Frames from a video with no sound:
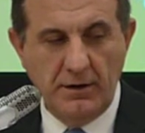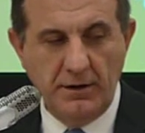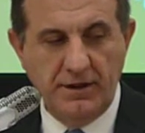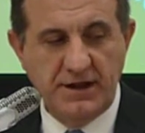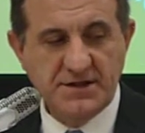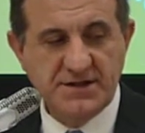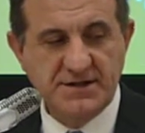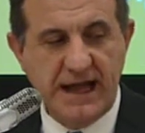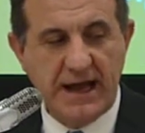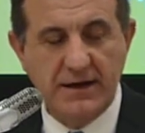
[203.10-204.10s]
This is
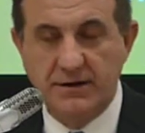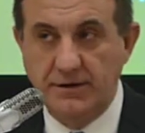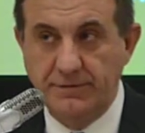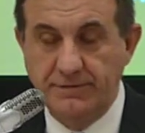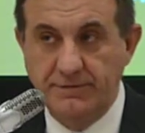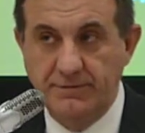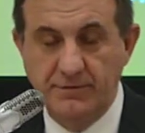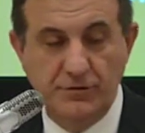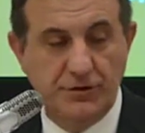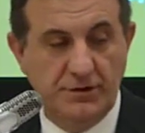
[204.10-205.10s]
negative.
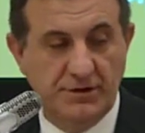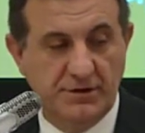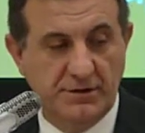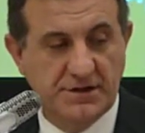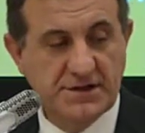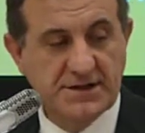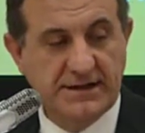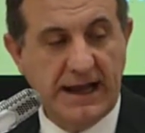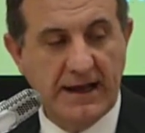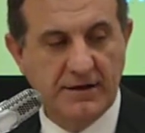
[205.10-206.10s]
This is a
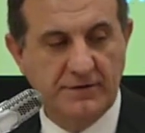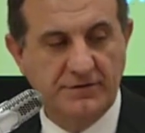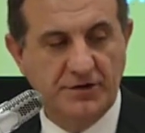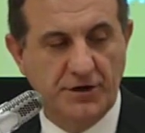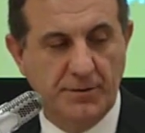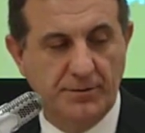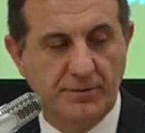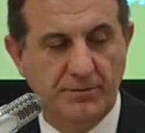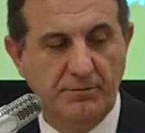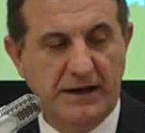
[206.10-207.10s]
negative term,
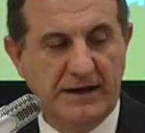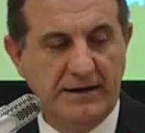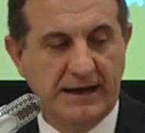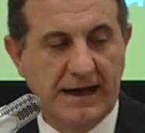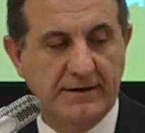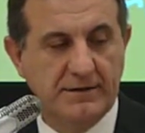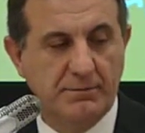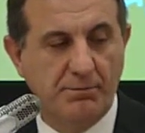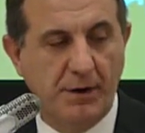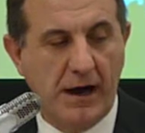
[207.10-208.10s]
meaning that
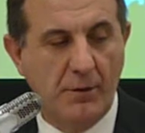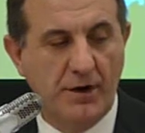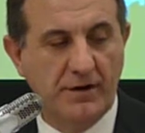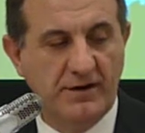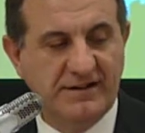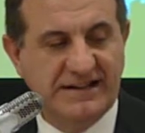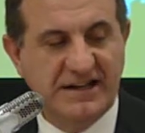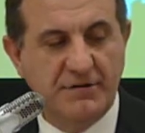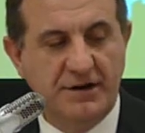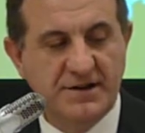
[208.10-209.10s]
power
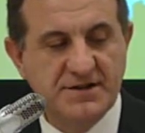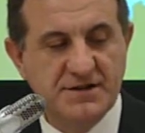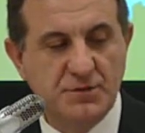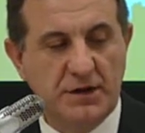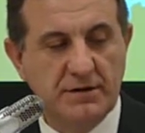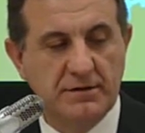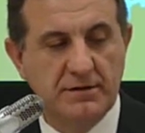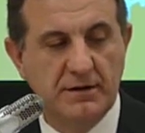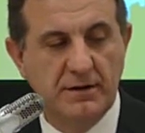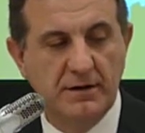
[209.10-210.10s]
decreases with
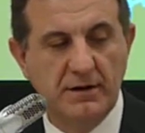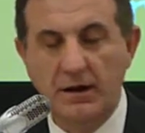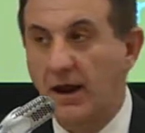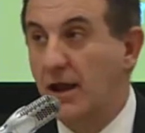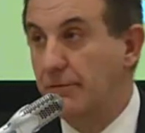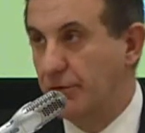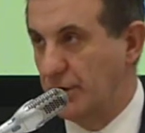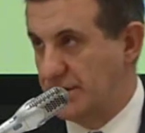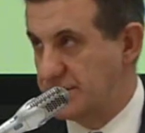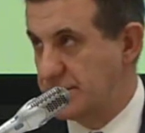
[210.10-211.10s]

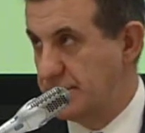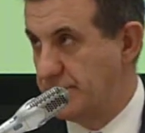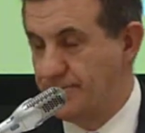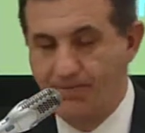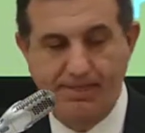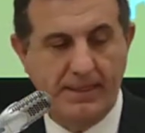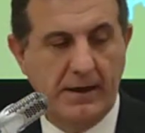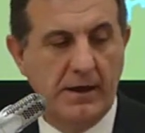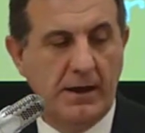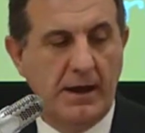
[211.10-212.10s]
influence.
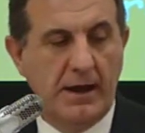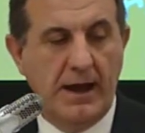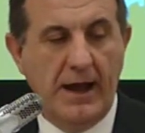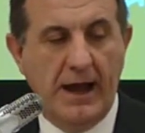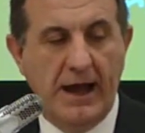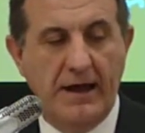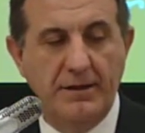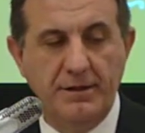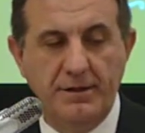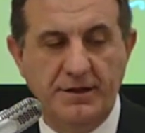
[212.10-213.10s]

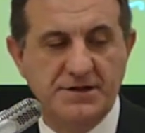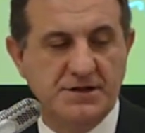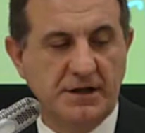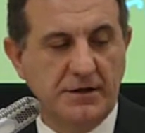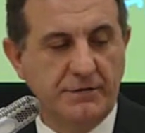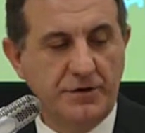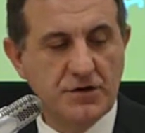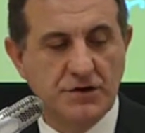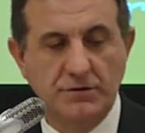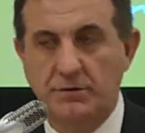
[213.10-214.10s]
And this is the
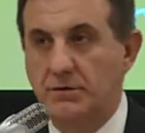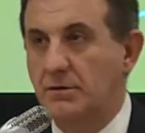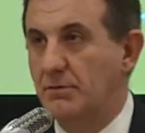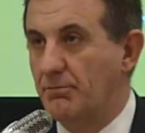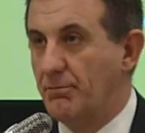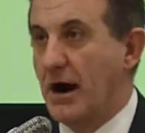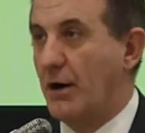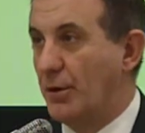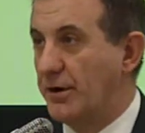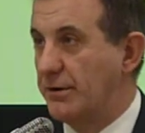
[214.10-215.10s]
diffusion.
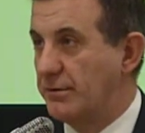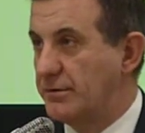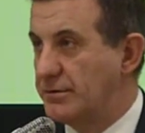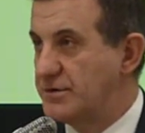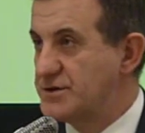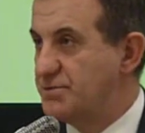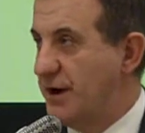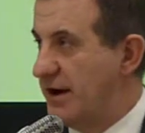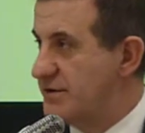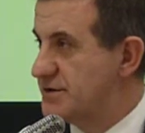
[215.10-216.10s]
Power
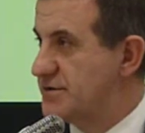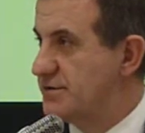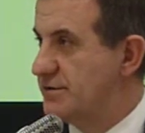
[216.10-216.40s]
spreads.